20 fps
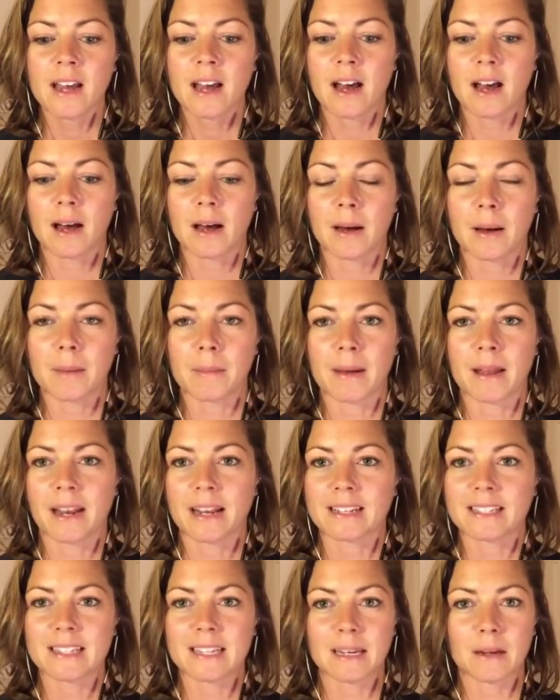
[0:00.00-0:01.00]
and
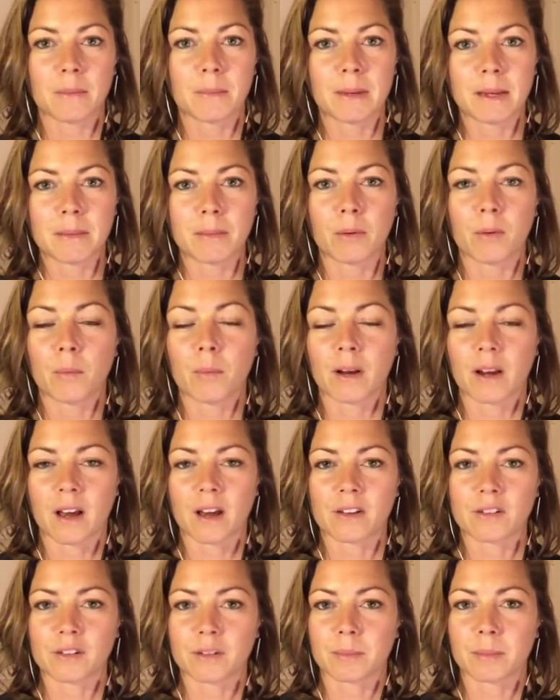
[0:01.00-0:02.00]
I see people
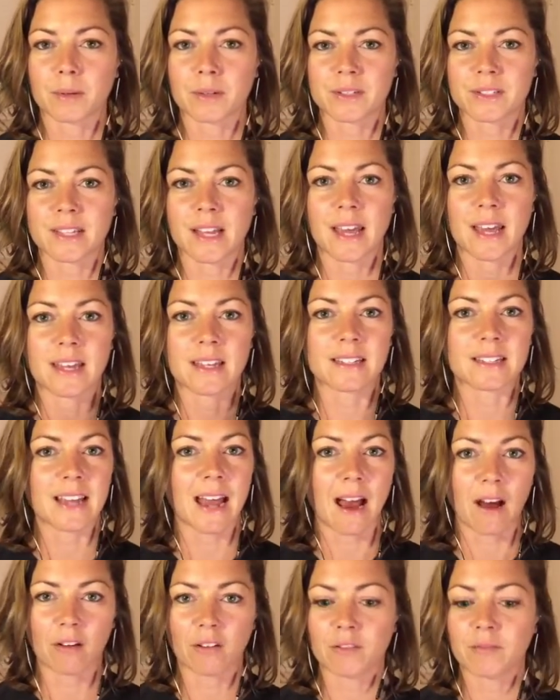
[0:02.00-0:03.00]
100%
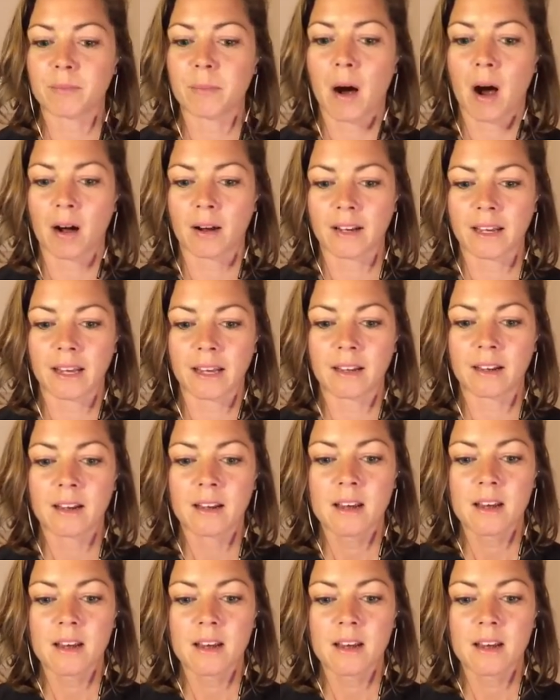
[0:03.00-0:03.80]
out of pocket.